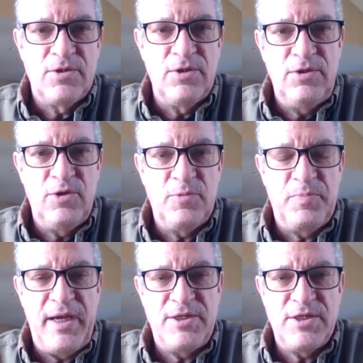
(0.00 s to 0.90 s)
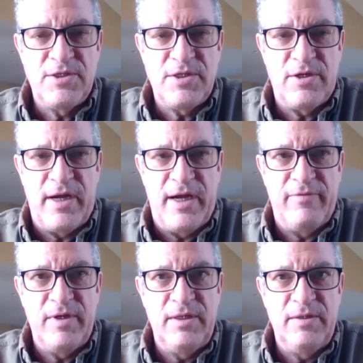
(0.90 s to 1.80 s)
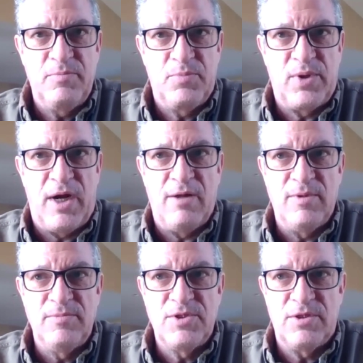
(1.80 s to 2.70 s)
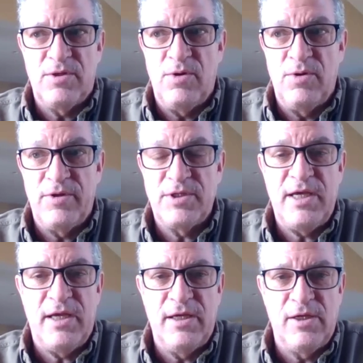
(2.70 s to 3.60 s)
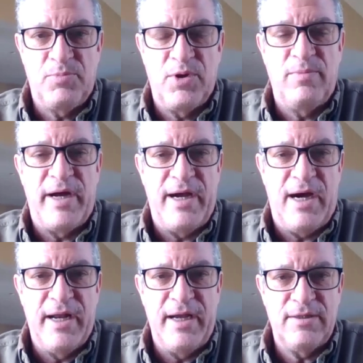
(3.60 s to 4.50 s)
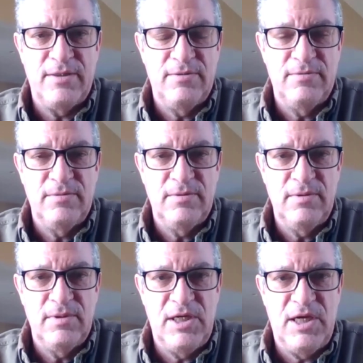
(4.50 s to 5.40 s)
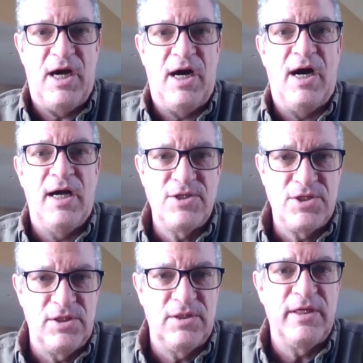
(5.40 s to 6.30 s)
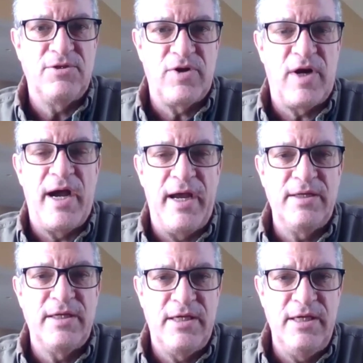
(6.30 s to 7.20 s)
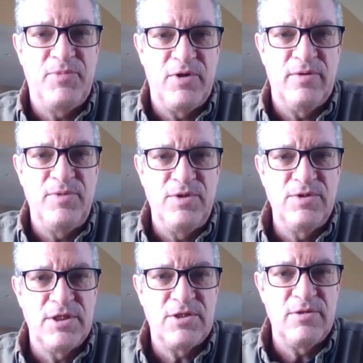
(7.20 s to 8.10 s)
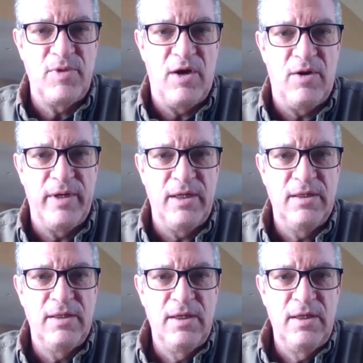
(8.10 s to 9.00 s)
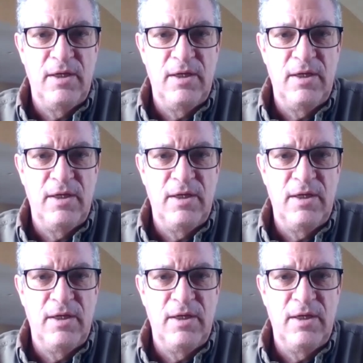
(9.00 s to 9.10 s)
So your patients that are having problems or they're taking a probiotic constantly trying to keep their immune system going